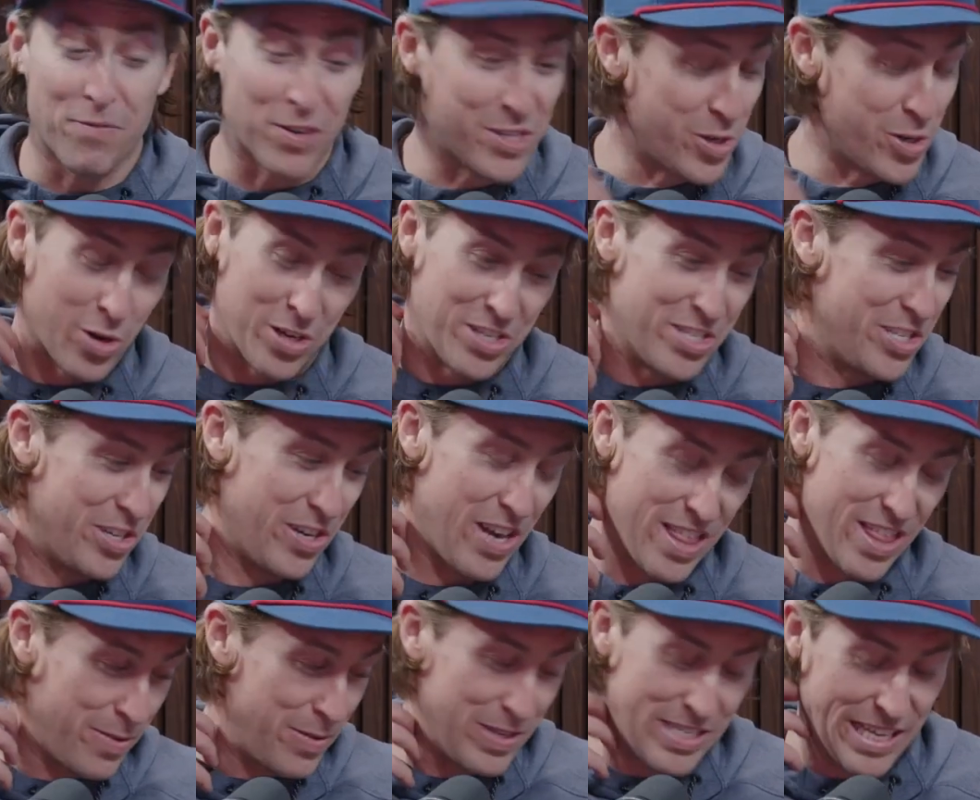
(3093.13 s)
for Torts, dude. I
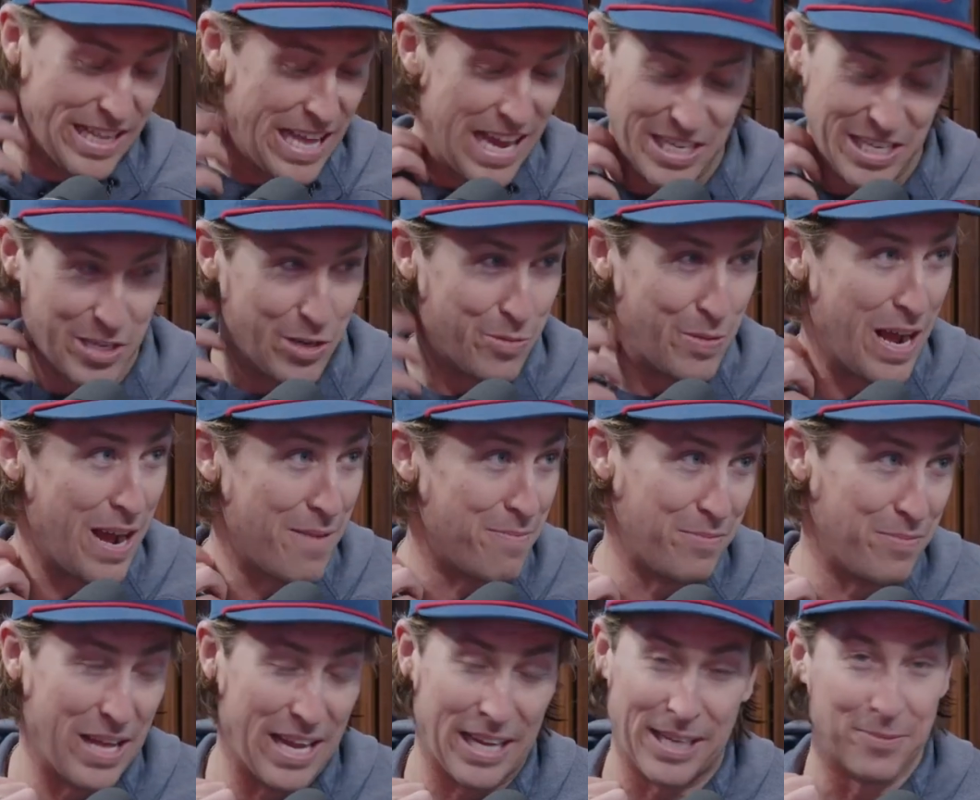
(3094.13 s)
think we said that too. But I'm
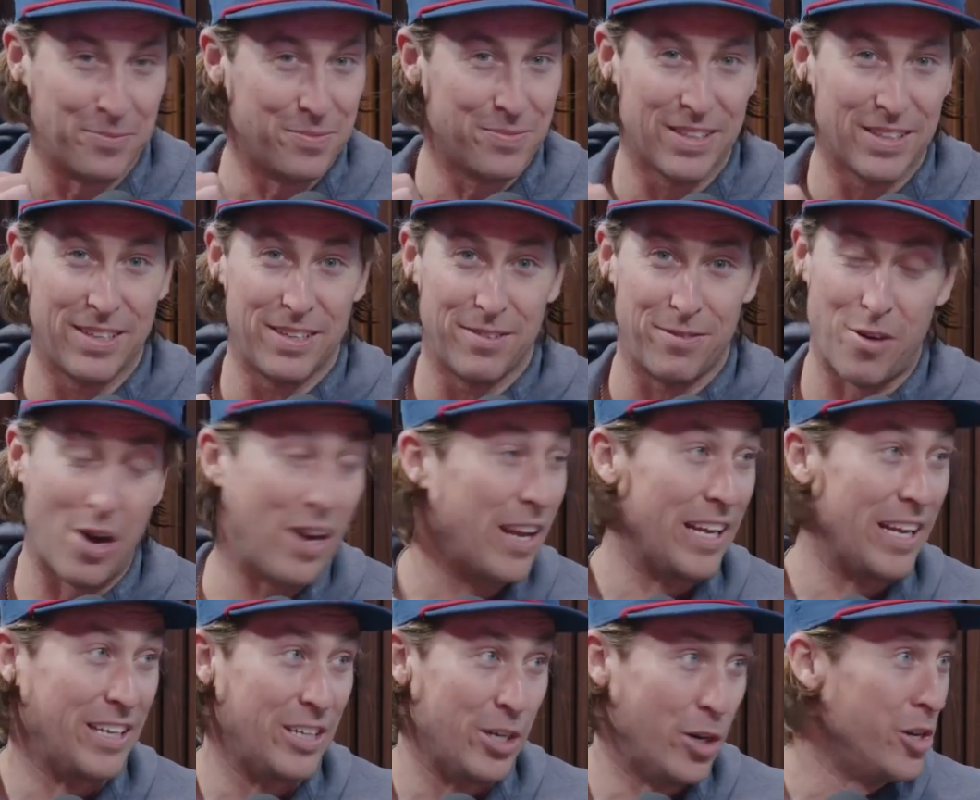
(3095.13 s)
like,
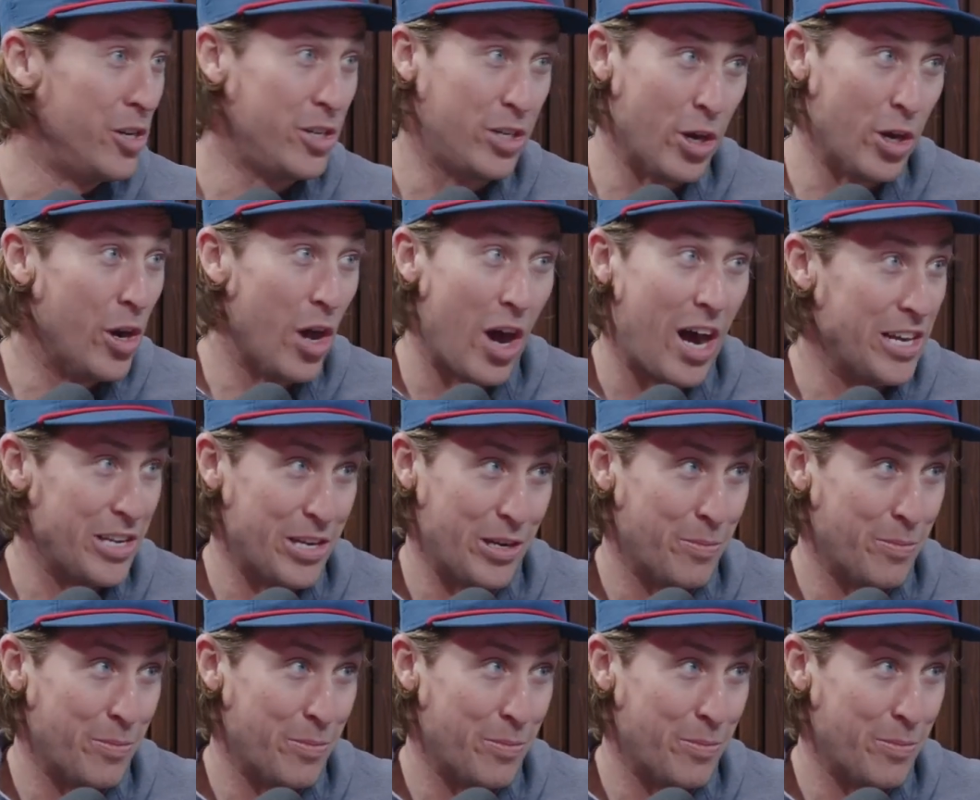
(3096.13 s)
fucking good on you,